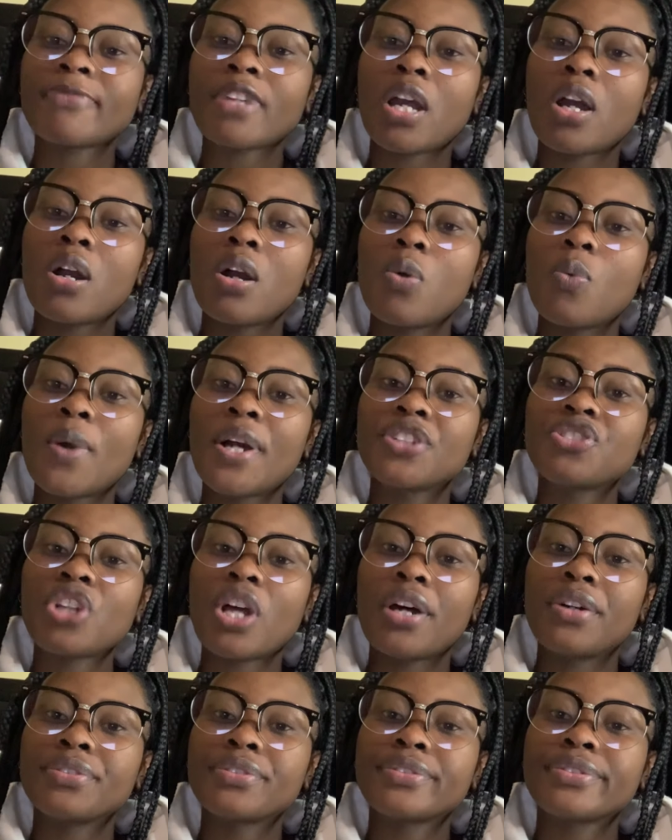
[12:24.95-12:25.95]
watch
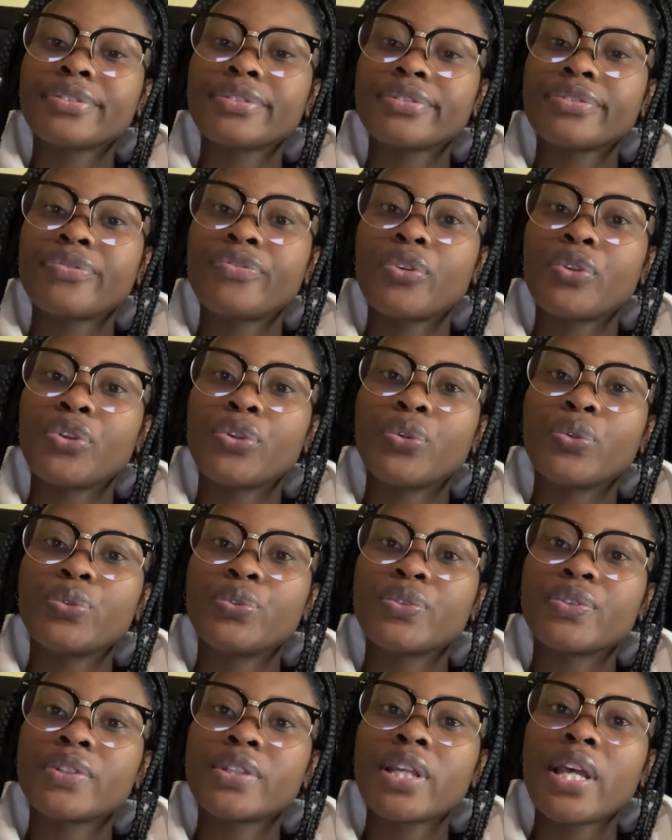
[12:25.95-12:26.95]
out for
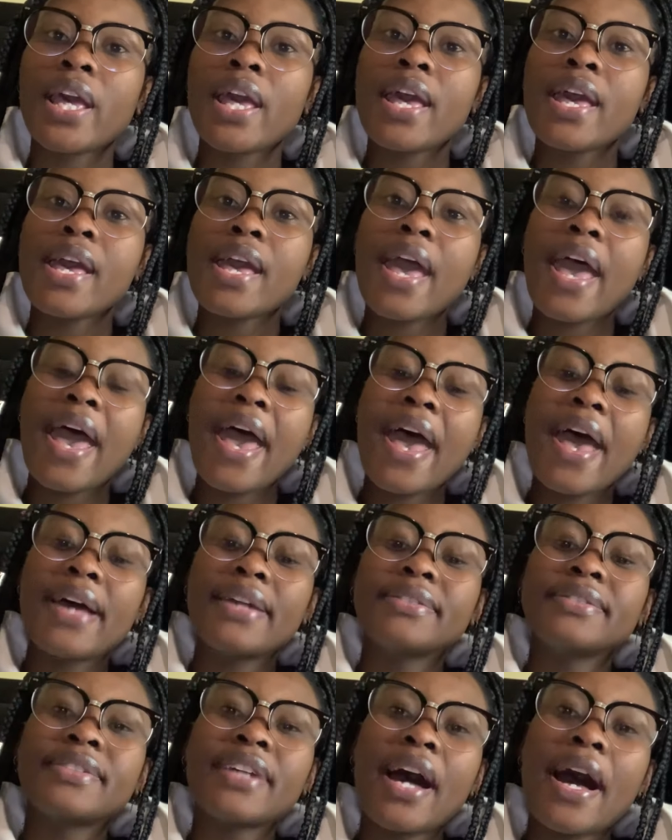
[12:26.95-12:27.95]
those.
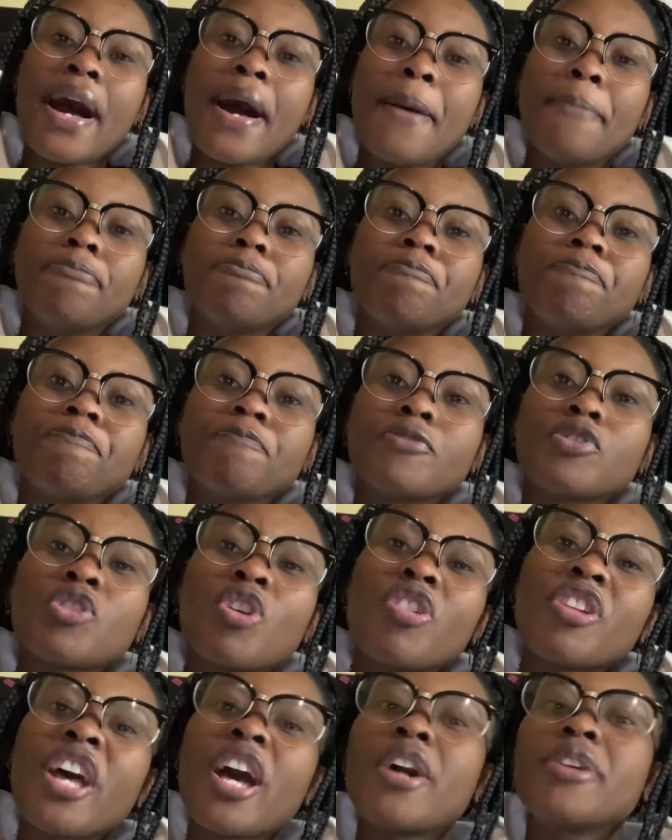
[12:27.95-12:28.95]
And
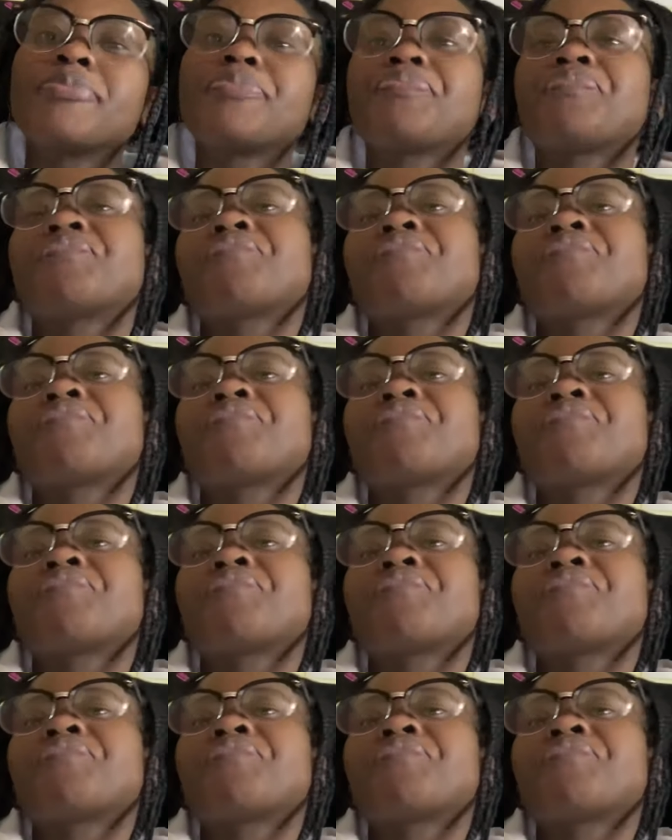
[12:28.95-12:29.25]
so now